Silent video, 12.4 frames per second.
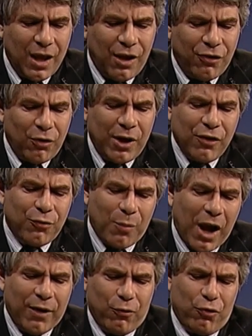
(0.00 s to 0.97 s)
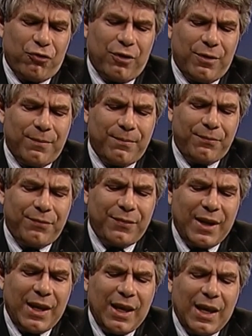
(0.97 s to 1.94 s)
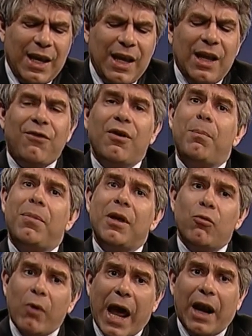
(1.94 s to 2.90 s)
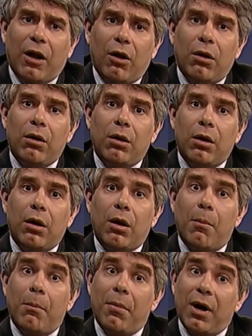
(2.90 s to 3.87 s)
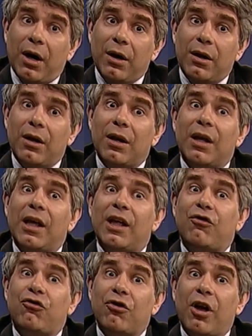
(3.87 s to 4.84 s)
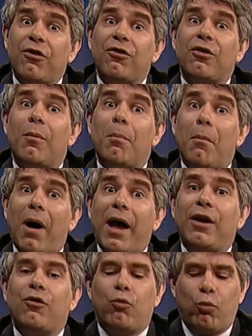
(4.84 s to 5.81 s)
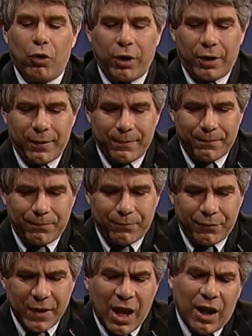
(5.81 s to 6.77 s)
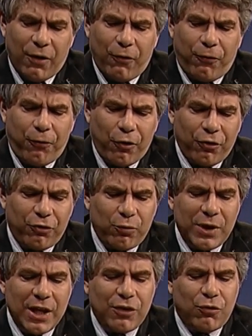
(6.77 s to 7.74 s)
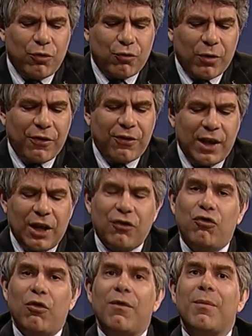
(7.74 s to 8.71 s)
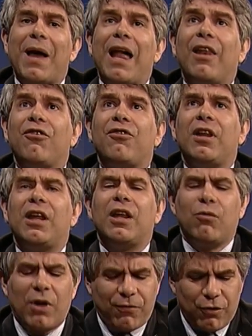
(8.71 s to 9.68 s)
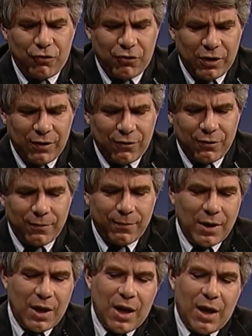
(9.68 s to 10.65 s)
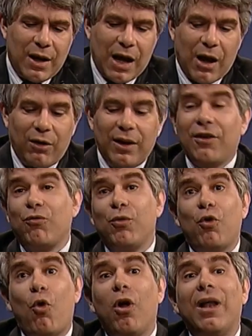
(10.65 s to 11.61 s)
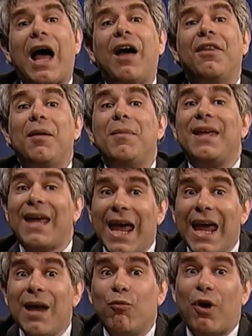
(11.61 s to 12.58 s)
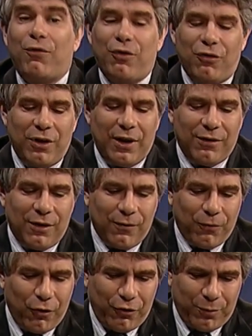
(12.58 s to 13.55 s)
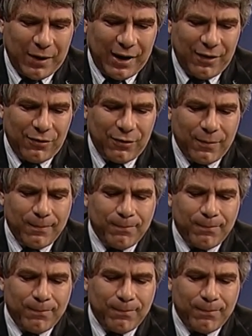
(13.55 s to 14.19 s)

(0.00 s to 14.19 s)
So here's my version. It's a bit radical, but it just might work. Now, first, we need to address the issue of the Palestinian refugees. Now, let's recall how they became refugees in the first place.